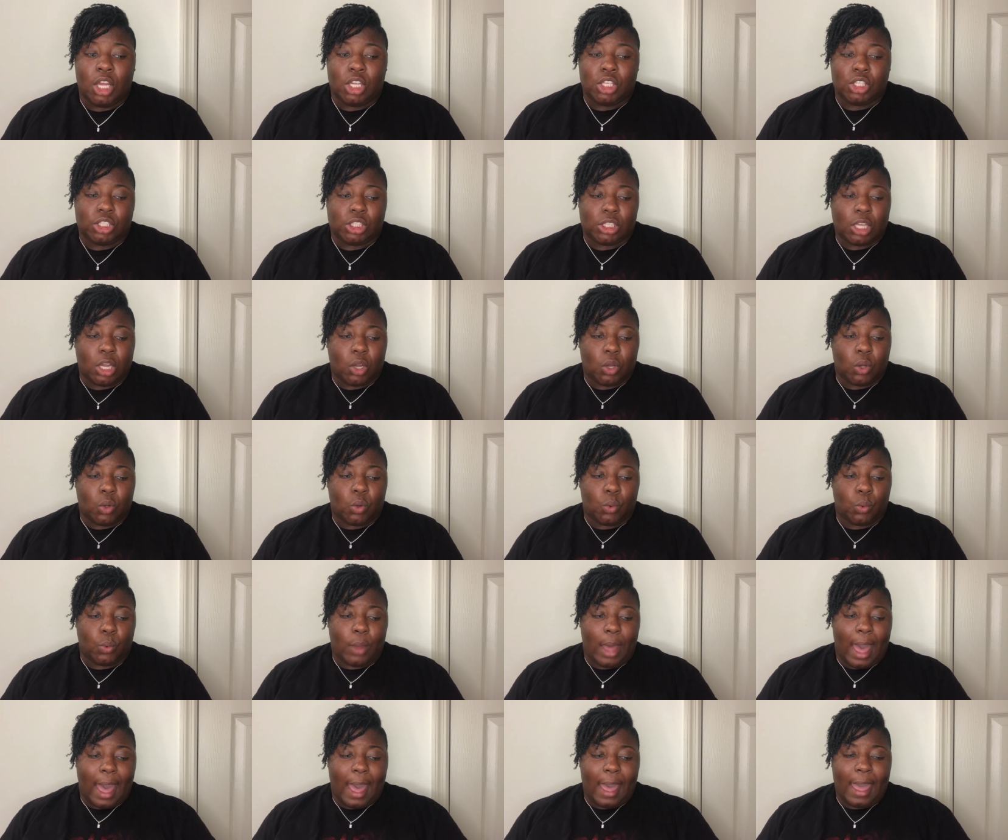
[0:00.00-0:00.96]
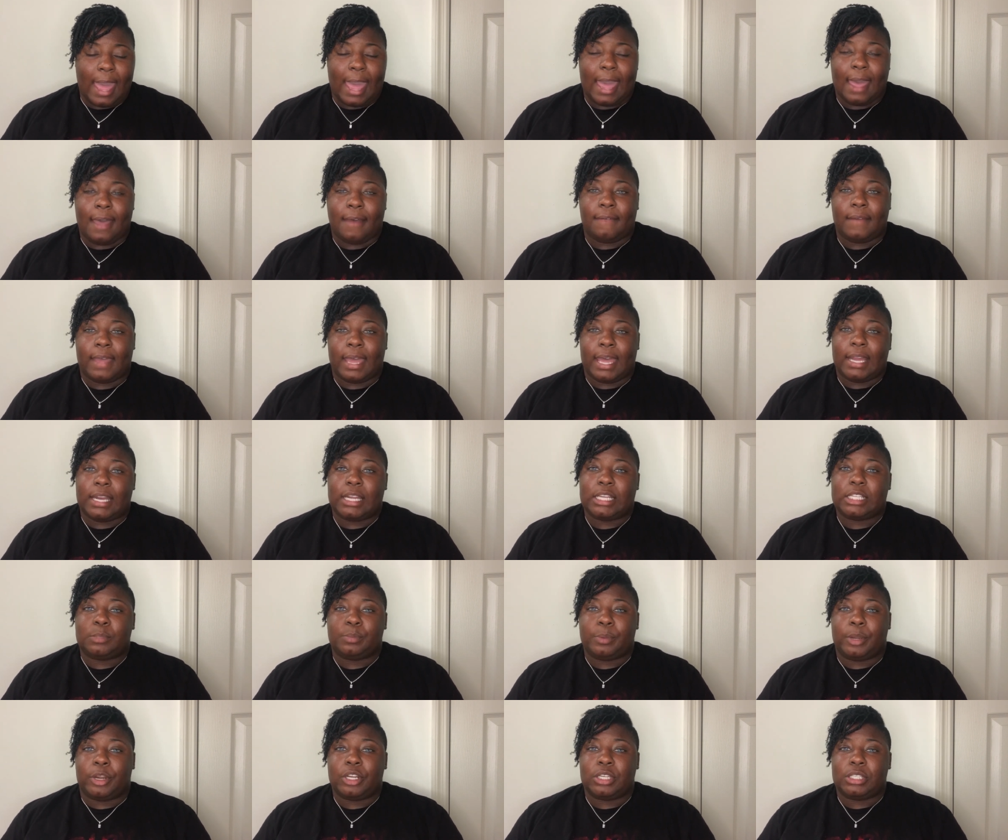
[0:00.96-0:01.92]
So I have had
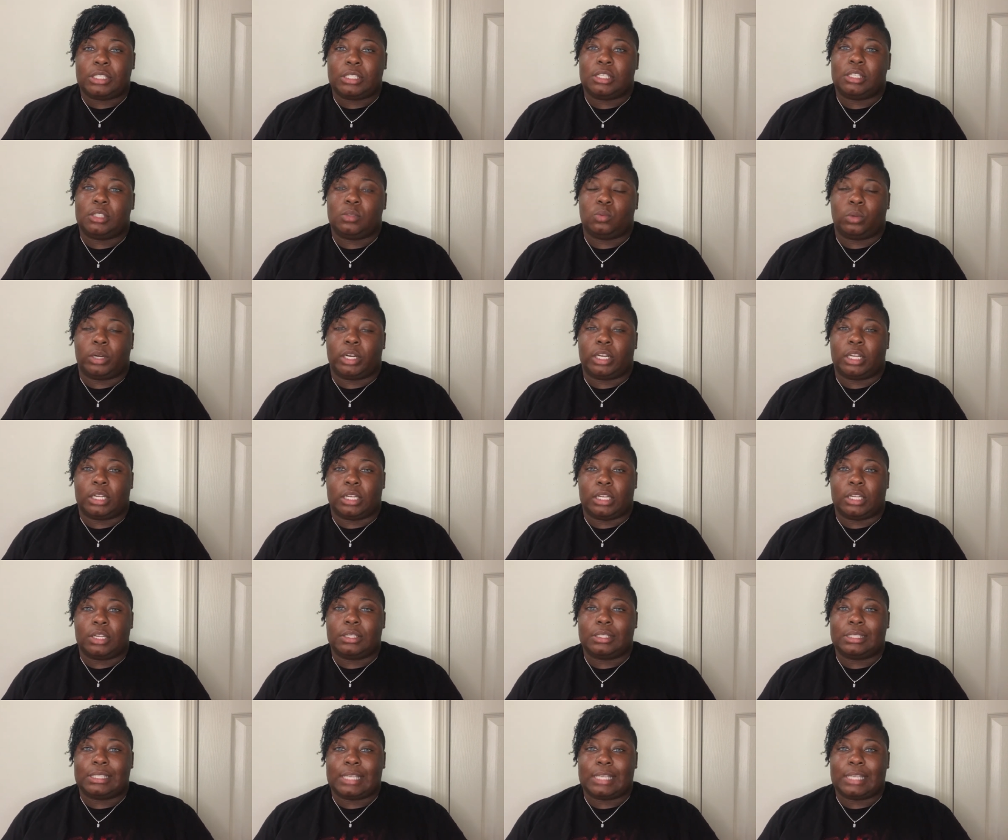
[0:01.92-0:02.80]
experiences where the nail